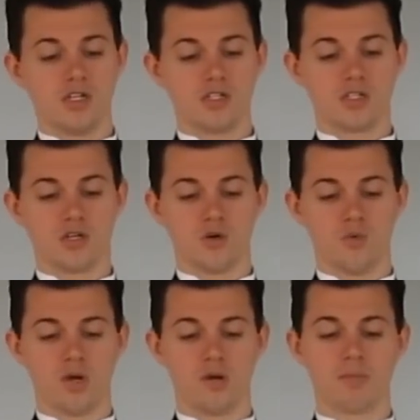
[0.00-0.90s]

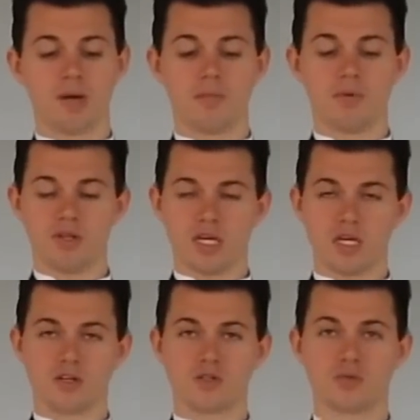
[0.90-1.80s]
So 1 bubble,
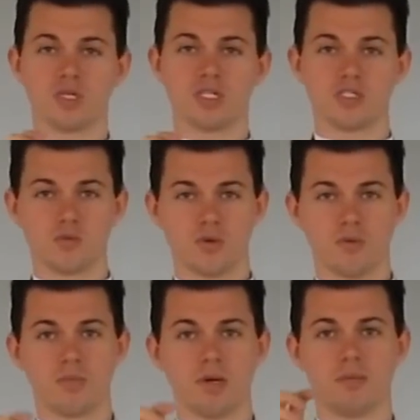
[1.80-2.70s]
ear twist,
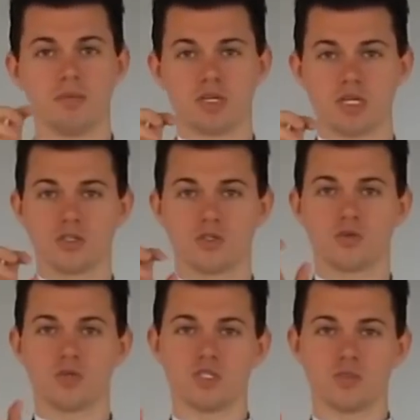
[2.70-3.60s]
1 bubble, ear
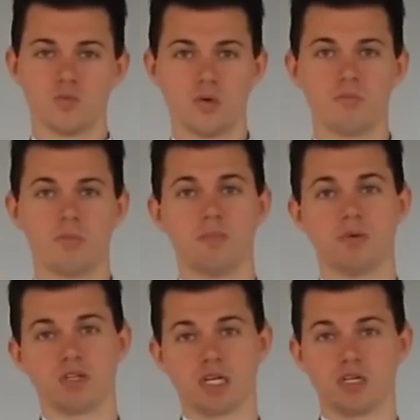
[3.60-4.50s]
twist, 1
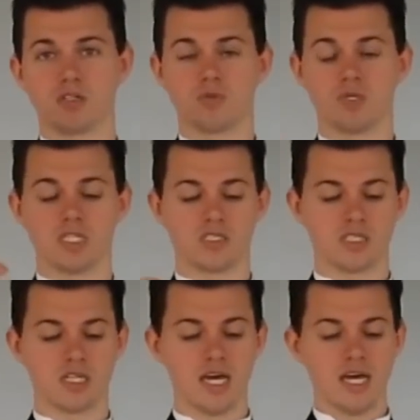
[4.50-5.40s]
bubble, ear
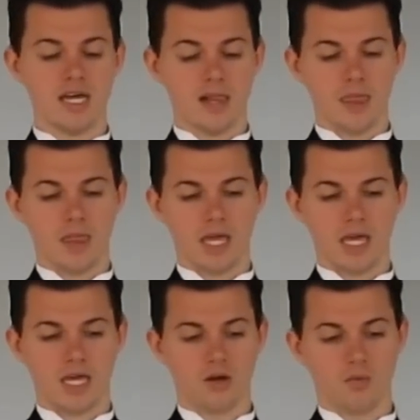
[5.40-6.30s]
twist.
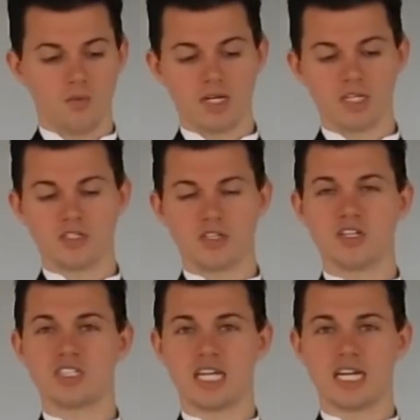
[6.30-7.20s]
And when it's
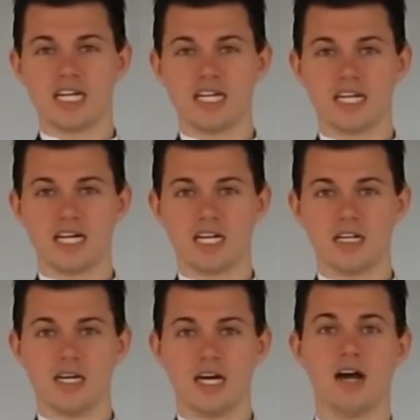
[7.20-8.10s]
all said and
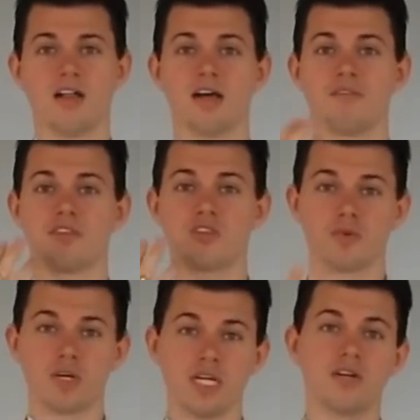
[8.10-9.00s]
done, I'll have
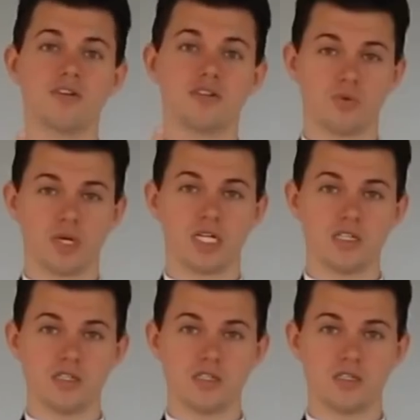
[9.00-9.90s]
3 ear
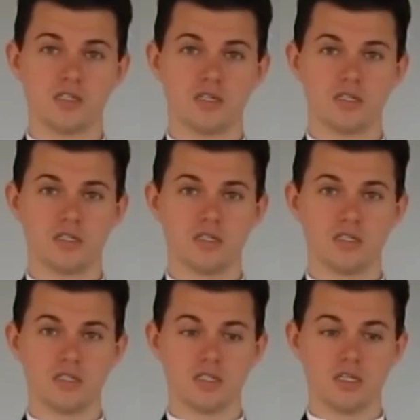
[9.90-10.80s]
twists
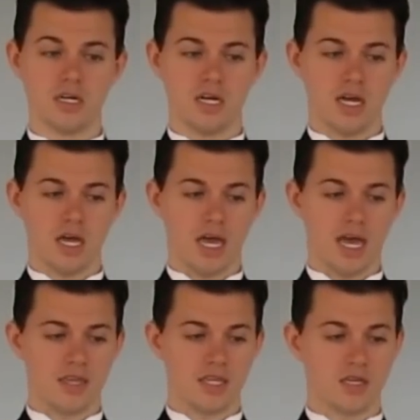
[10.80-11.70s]

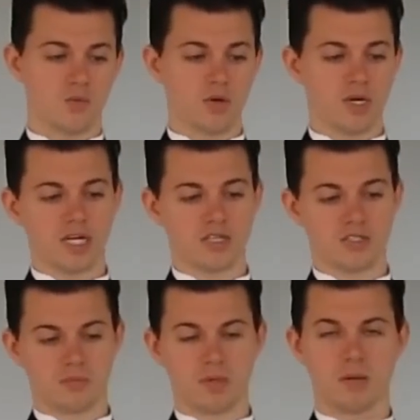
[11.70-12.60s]
and then 1
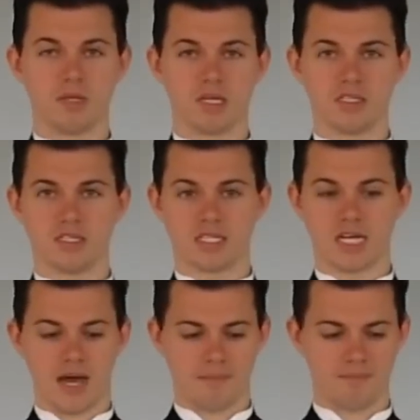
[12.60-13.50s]
extra bubble at the
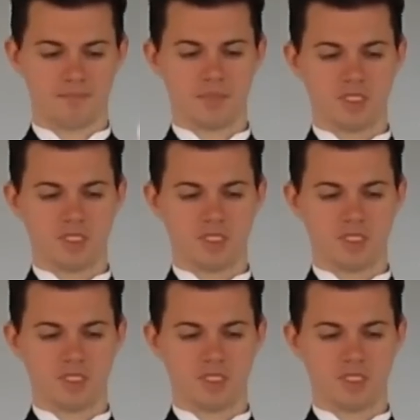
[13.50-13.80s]
top.